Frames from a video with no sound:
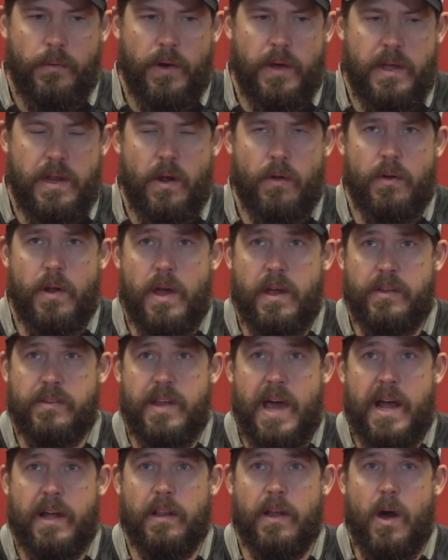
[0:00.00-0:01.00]
well, you don't
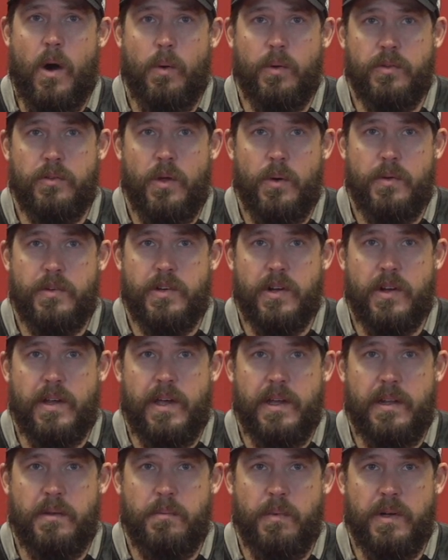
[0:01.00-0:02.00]
exactly always know what you're
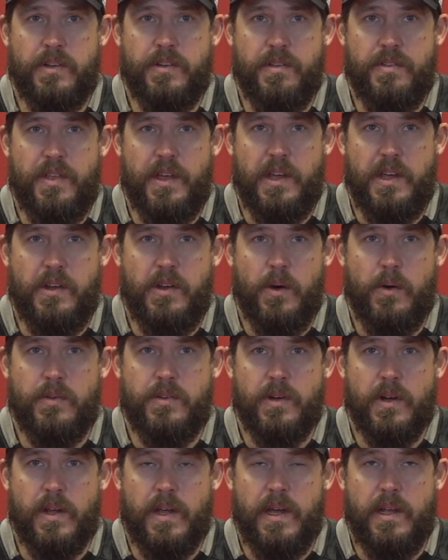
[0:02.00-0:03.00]
getting, but you think you know
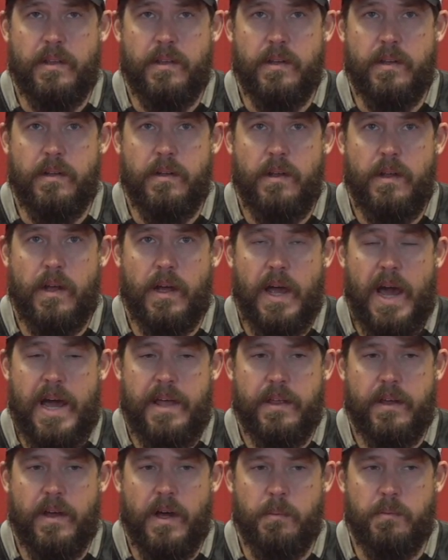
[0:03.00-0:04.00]
what you're getting. And a
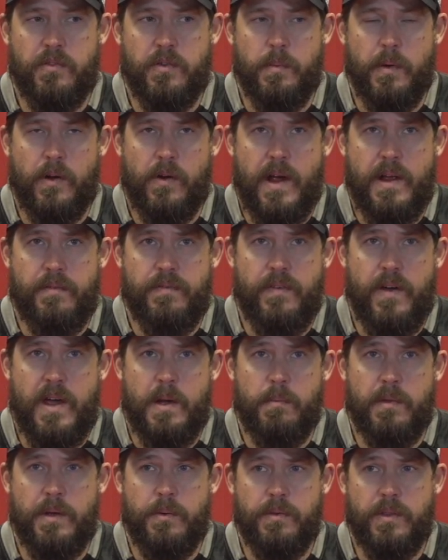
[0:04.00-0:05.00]
guy that comes from a great
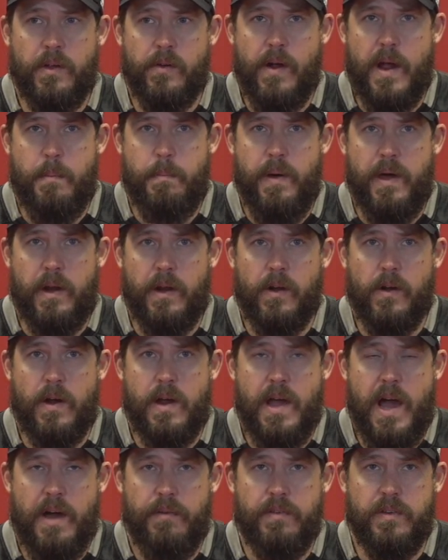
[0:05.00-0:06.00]
family with a great
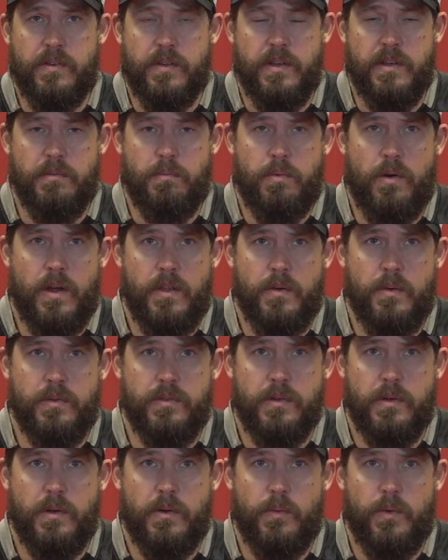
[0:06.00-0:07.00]
pedigree, obviously his brother
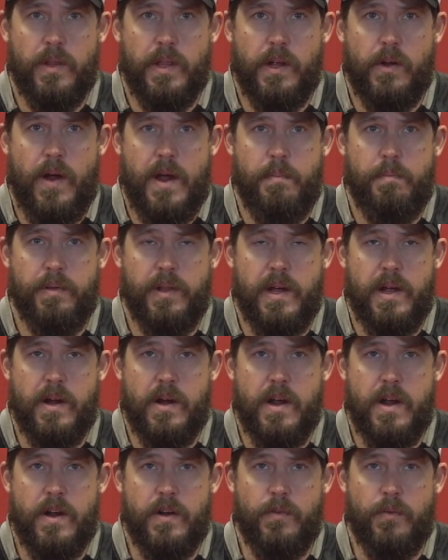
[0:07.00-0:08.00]
was a really great player
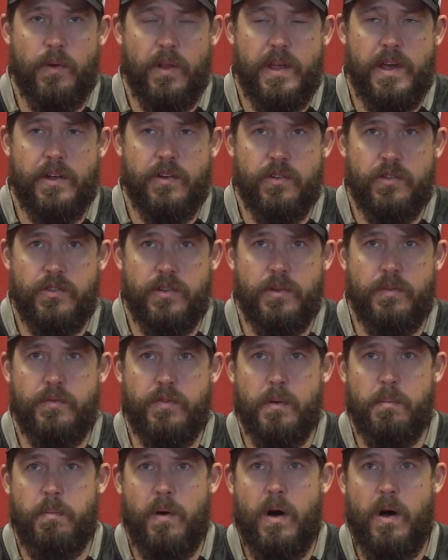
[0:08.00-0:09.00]
here and really understood
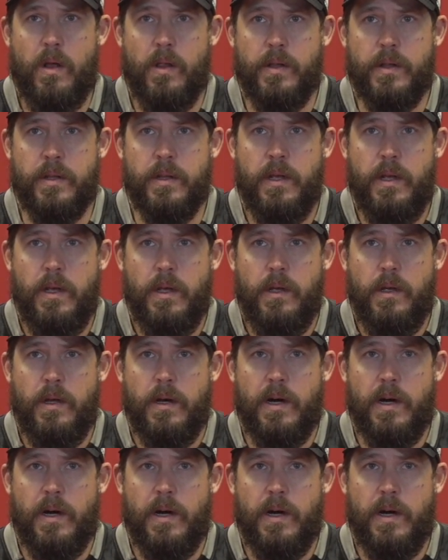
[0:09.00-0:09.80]
football and